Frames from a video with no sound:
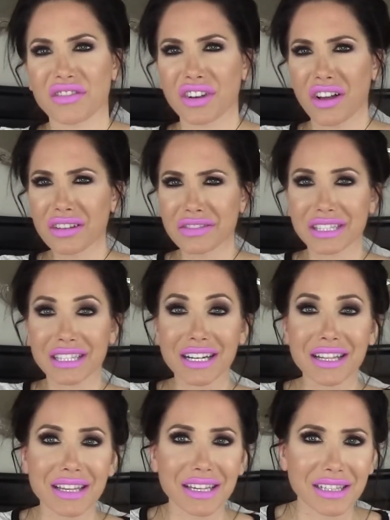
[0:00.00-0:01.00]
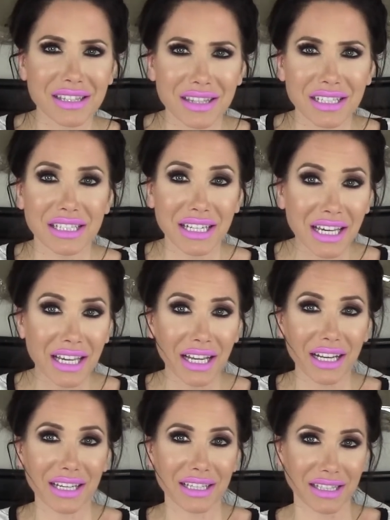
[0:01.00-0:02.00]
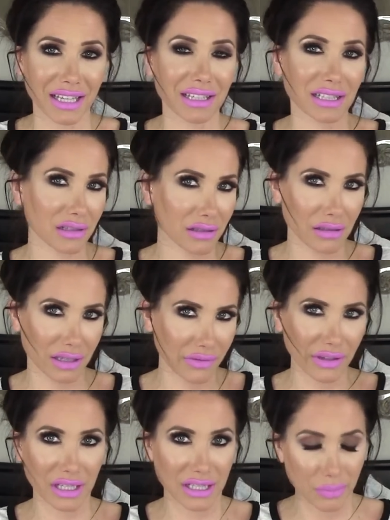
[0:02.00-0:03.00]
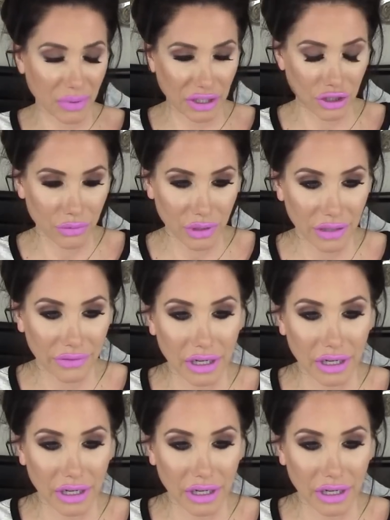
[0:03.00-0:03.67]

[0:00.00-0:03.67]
And all of a sudden the dean is like giving a speech or whatever.